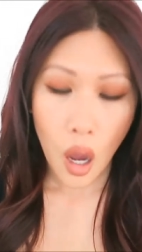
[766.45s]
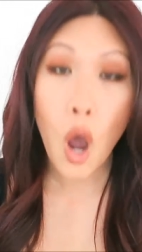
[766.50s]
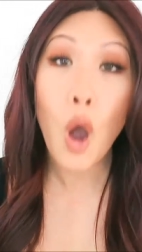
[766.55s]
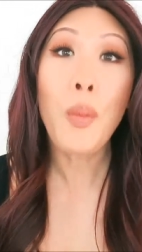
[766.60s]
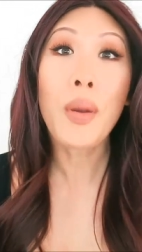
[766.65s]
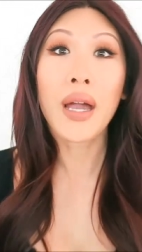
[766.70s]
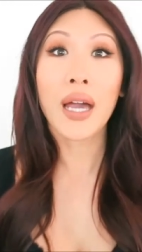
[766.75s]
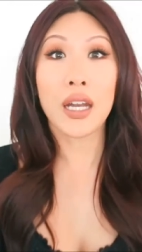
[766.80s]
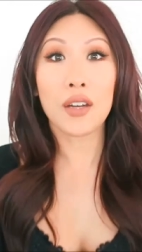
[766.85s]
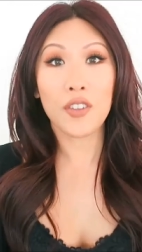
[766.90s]

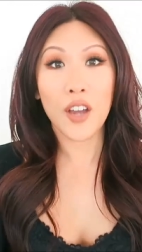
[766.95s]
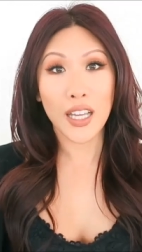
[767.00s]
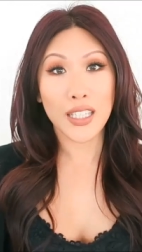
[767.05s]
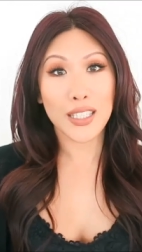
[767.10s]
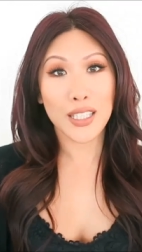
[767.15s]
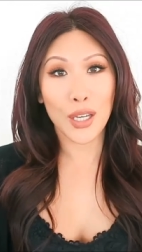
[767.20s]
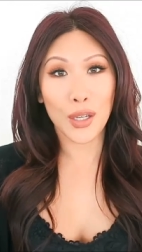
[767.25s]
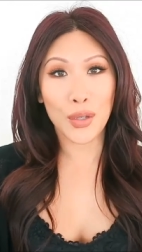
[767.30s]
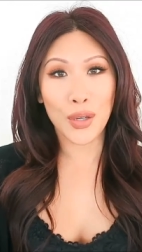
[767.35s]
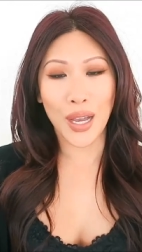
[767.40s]
Oh my God, I forgot
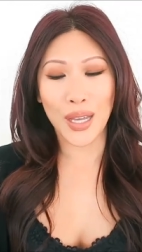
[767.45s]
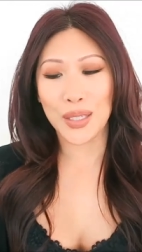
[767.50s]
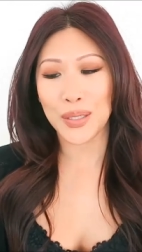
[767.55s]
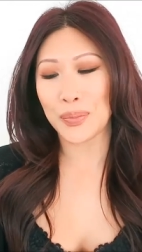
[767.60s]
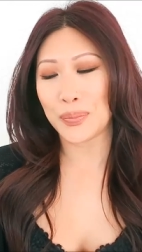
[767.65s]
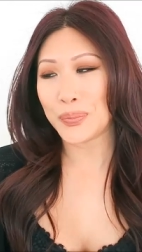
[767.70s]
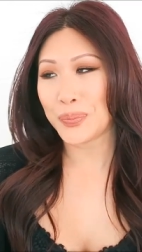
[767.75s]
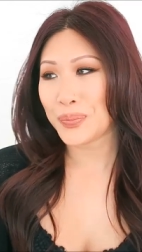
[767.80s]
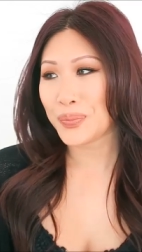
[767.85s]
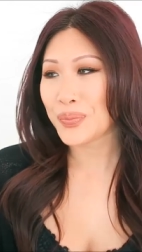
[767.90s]
to tell you guys.
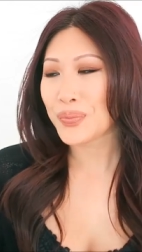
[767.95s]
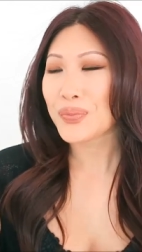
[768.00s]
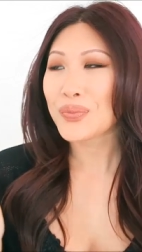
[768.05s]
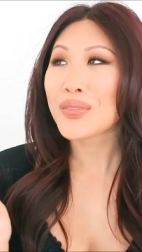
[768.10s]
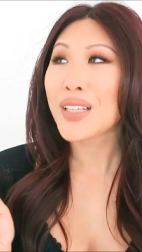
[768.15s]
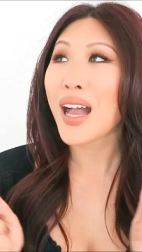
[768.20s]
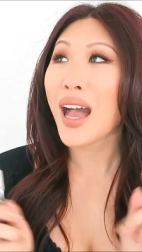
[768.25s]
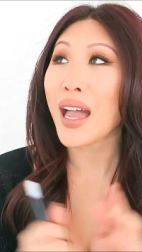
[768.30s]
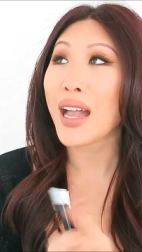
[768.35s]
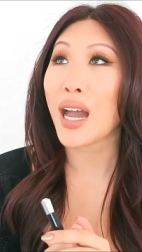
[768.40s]

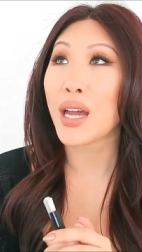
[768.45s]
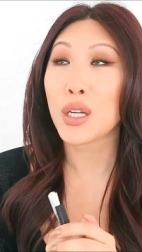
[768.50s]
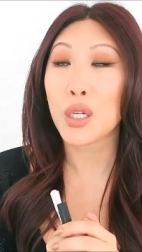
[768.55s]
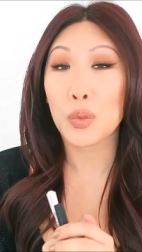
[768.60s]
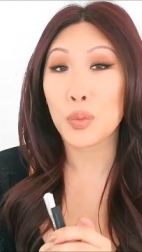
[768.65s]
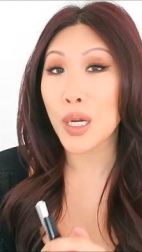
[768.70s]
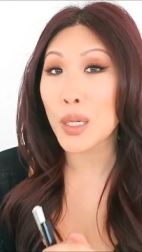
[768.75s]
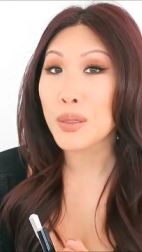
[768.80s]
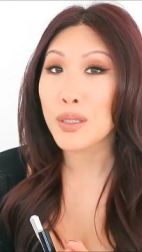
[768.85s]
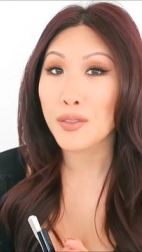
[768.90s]
I got an
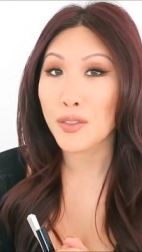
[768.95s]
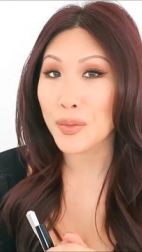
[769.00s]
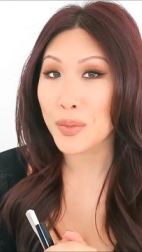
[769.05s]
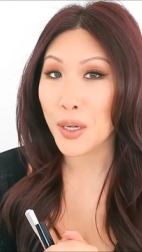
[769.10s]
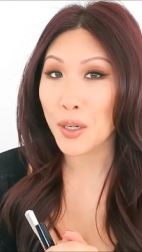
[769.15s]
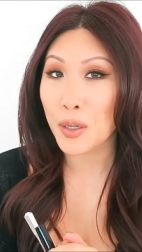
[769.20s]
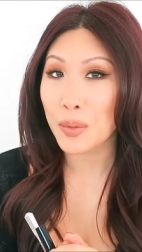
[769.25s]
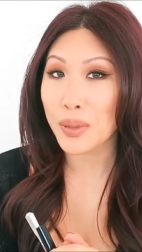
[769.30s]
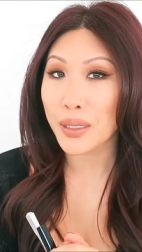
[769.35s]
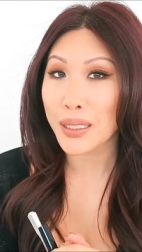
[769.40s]
appointment for
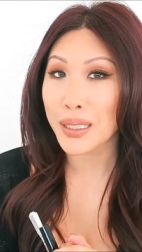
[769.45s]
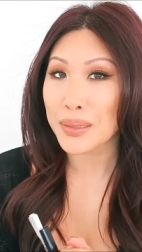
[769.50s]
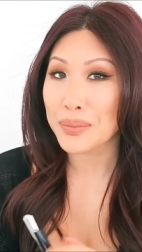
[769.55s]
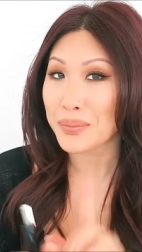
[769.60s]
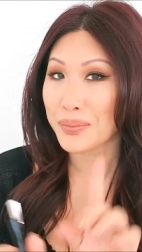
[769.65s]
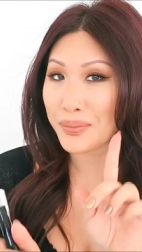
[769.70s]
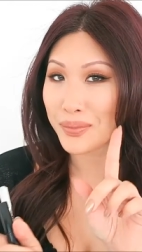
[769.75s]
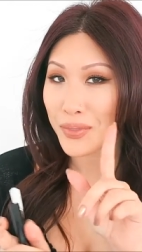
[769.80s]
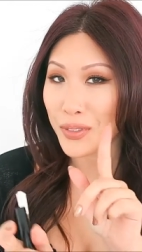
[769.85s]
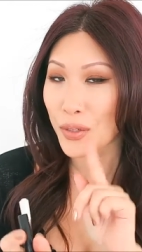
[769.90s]

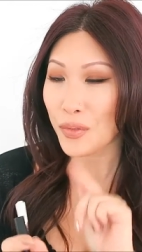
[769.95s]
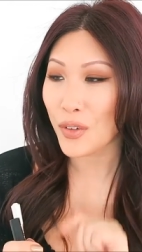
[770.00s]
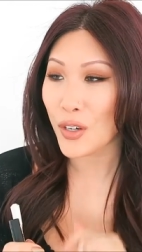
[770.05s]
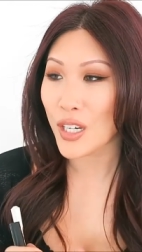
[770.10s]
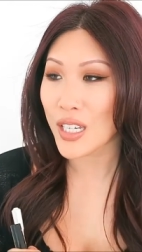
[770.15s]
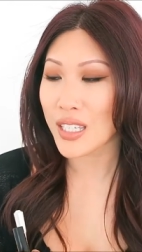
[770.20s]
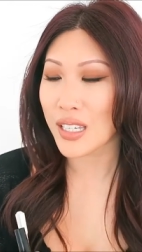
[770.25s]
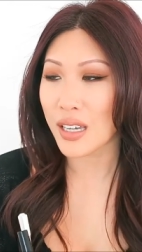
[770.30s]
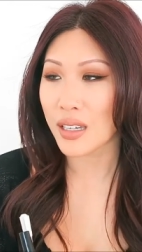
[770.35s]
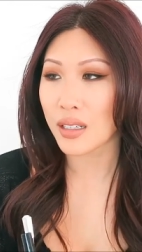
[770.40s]
microblading. So I'm
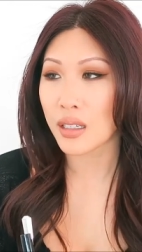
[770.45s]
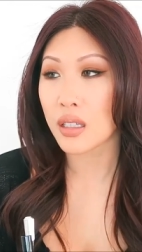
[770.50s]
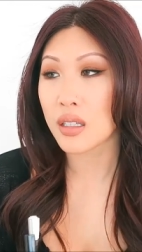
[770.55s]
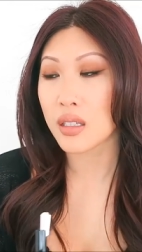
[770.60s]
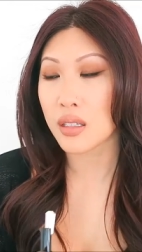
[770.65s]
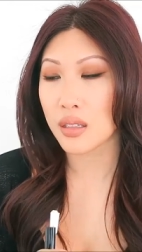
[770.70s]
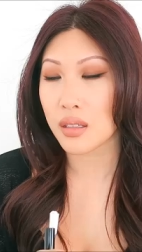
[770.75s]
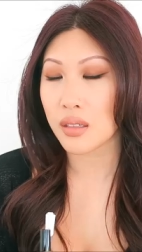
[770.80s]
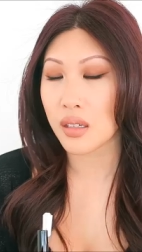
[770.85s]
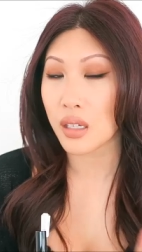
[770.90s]
very excited.
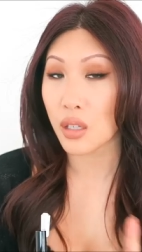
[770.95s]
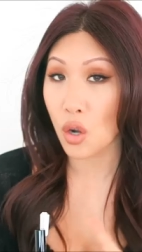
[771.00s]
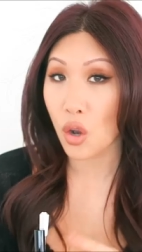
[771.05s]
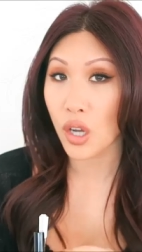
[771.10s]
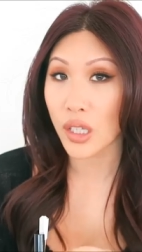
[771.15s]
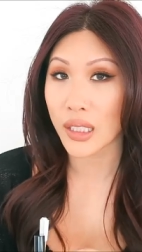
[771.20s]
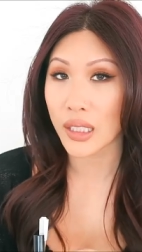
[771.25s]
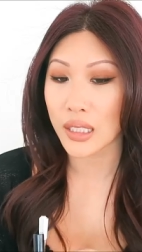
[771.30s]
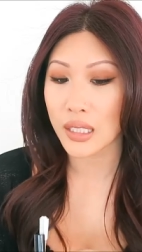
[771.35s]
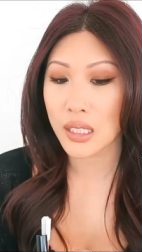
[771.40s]
It's in
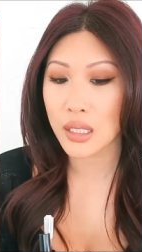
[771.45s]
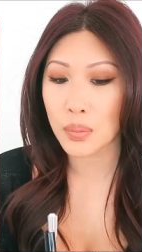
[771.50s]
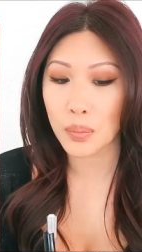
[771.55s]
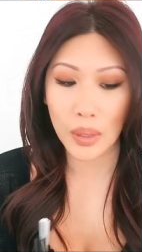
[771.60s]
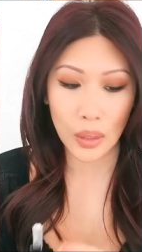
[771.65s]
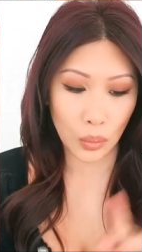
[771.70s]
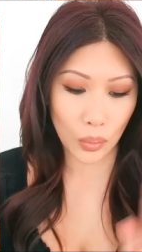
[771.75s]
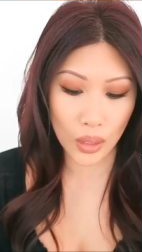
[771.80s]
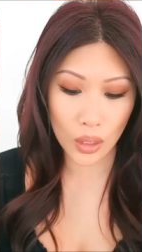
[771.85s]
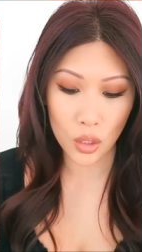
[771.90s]
August,
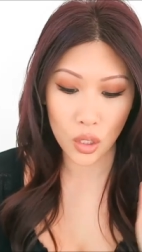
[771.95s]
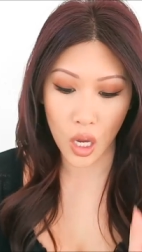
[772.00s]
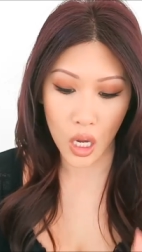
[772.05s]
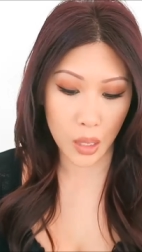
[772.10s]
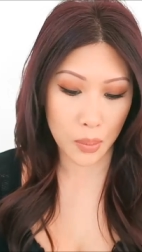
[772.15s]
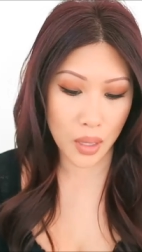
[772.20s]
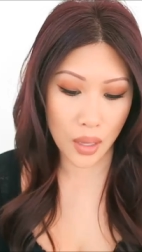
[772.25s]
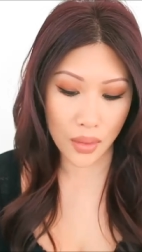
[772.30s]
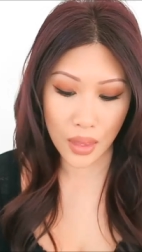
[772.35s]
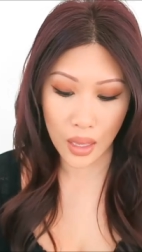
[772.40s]
but we can
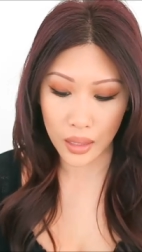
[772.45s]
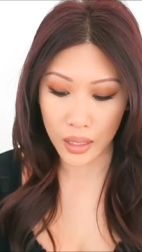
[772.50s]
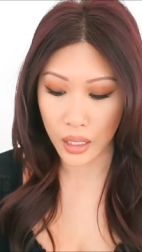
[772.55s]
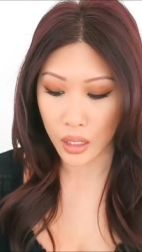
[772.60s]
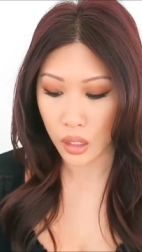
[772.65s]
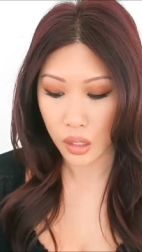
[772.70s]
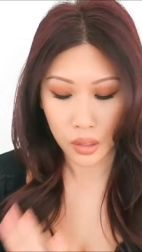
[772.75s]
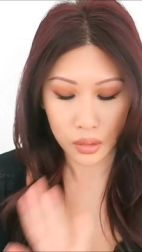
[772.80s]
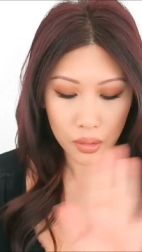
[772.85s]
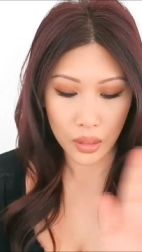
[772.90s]
talk about that
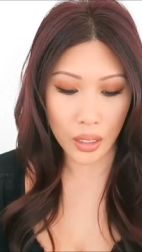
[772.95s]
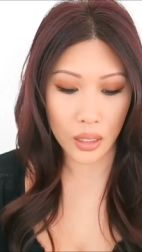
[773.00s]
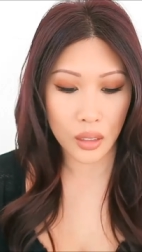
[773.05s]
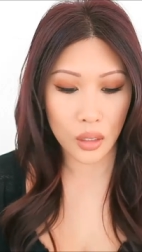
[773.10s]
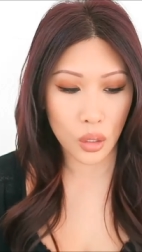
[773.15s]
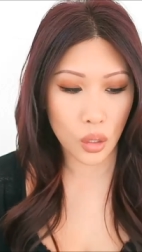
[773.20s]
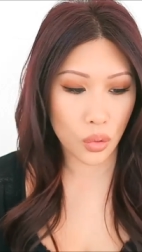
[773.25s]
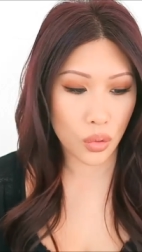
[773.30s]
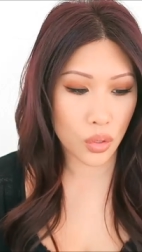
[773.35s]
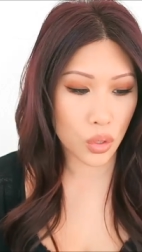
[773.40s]
later and like,
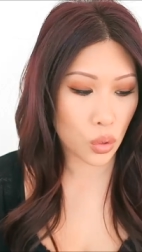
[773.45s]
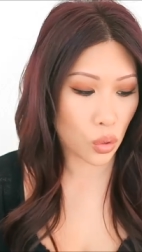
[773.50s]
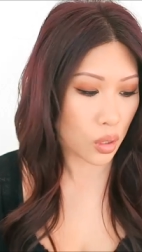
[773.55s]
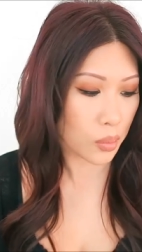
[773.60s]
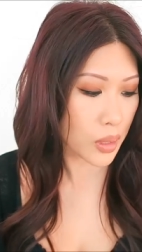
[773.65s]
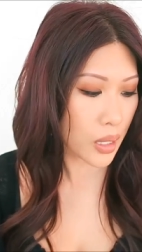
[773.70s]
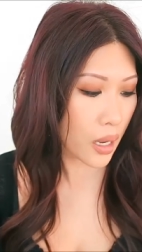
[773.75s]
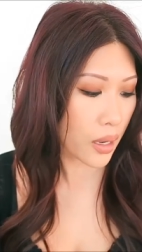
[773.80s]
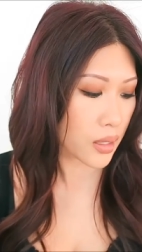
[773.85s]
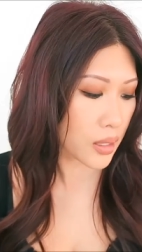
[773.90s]
you know, the story
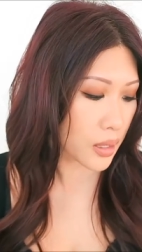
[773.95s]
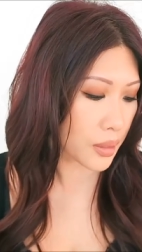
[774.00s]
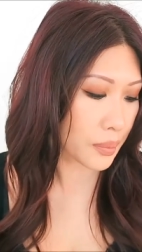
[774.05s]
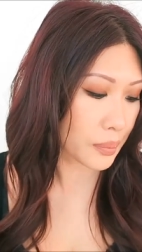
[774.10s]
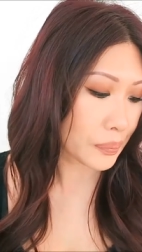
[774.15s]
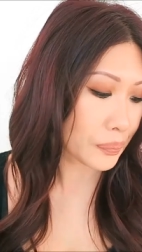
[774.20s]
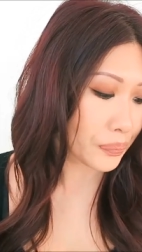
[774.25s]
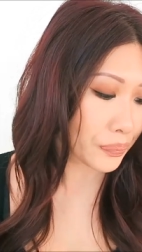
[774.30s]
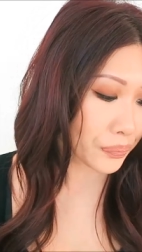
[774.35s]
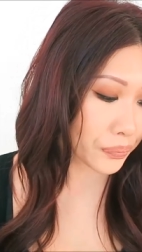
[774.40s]
behind
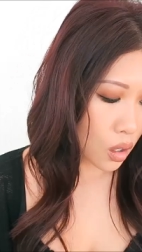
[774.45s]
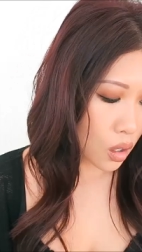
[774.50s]
it.